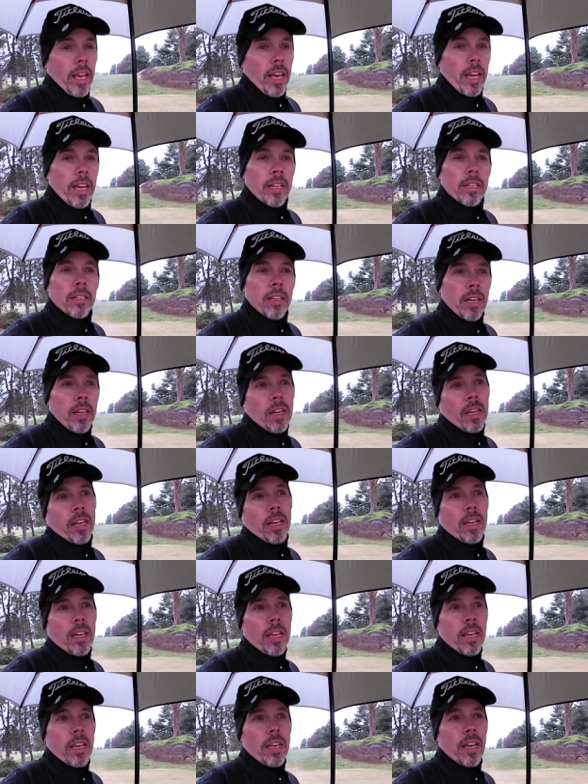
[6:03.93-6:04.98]
And
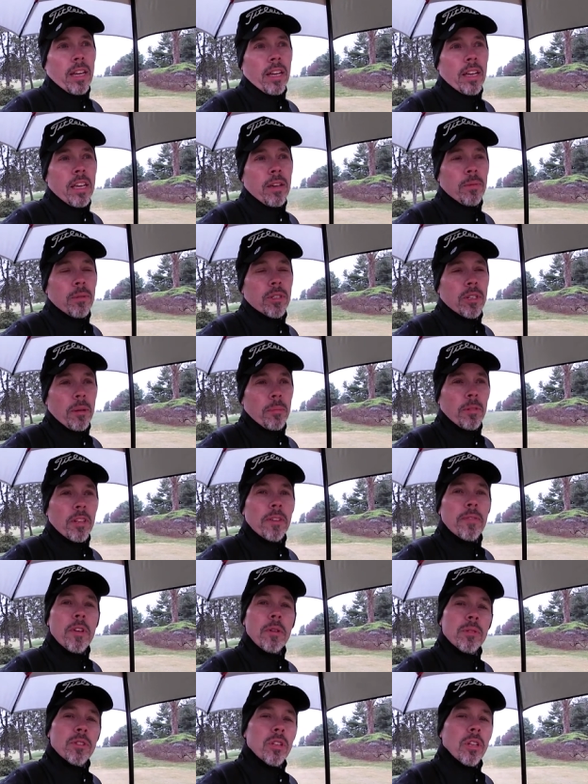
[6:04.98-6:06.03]
he was, I
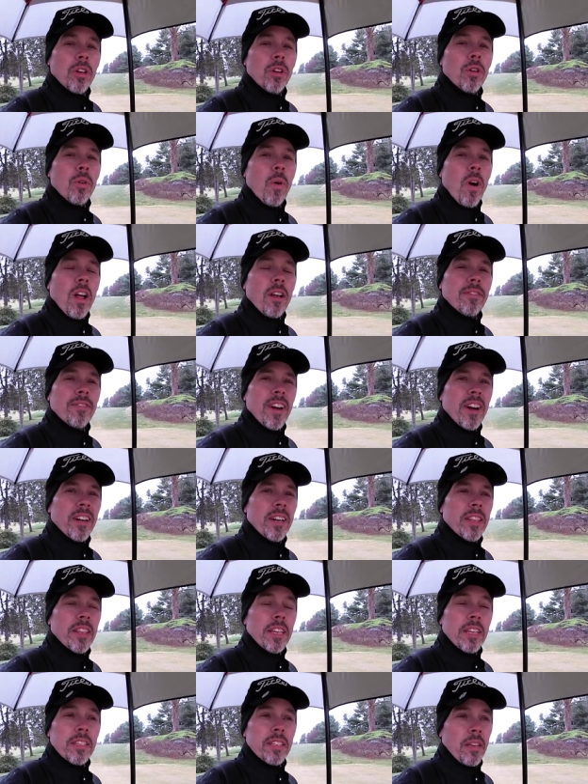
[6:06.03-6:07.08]
believe he was a low qualifier. I
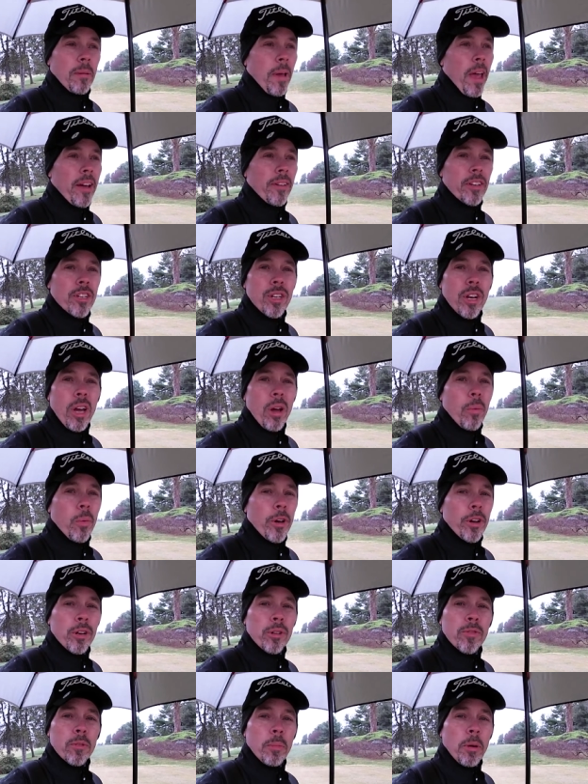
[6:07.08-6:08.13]
think somehow he shot
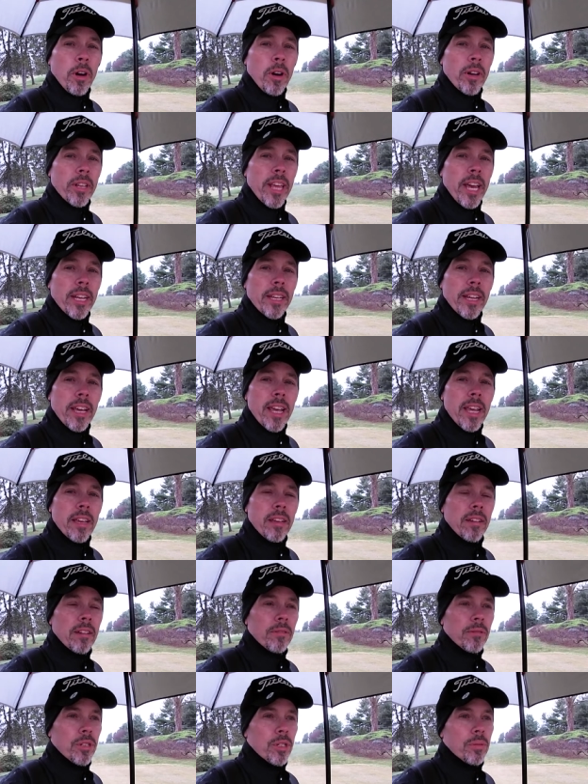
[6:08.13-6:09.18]
one over par that day,
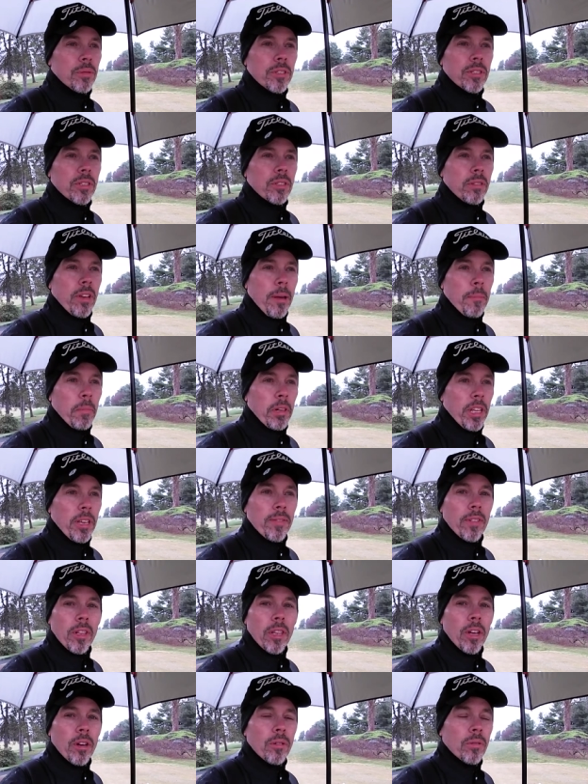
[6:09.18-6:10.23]
which was, I believe,
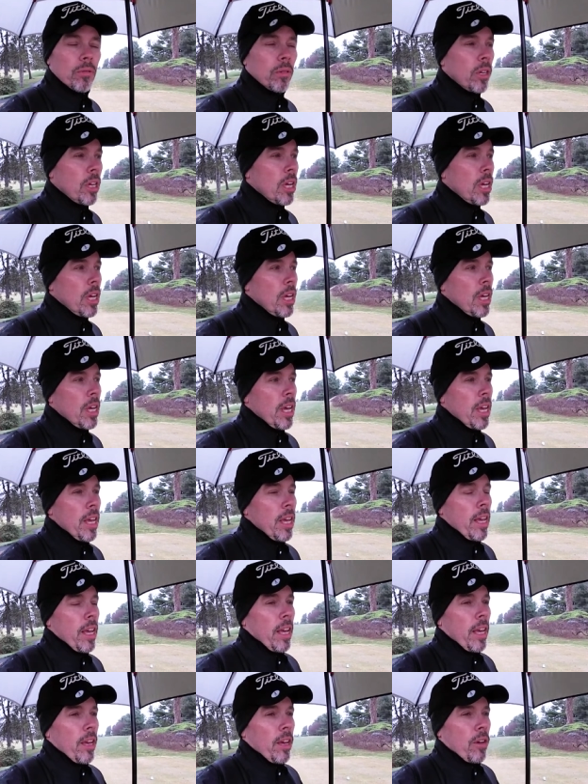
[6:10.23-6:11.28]
a low,
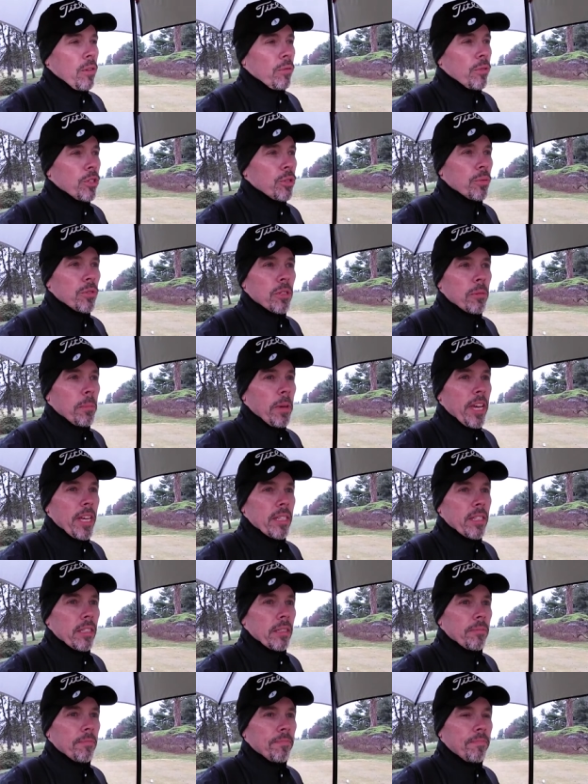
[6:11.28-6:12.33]
which was
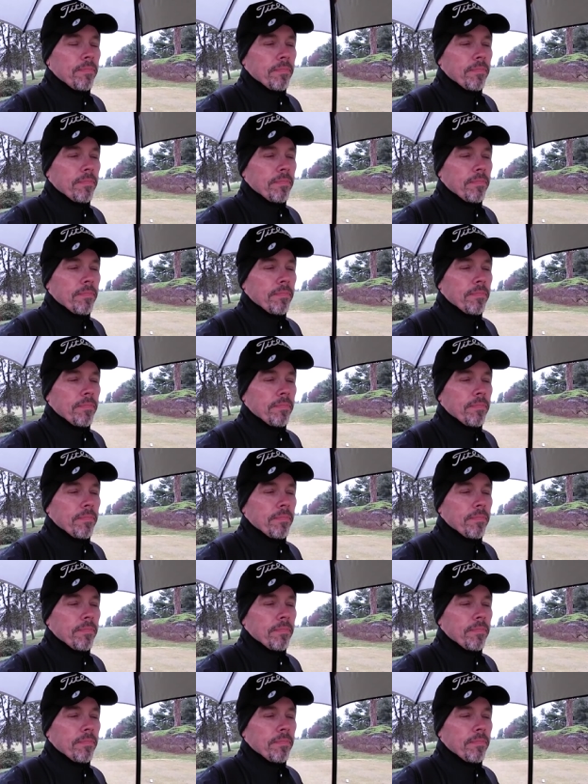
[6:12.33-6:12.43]
amazing.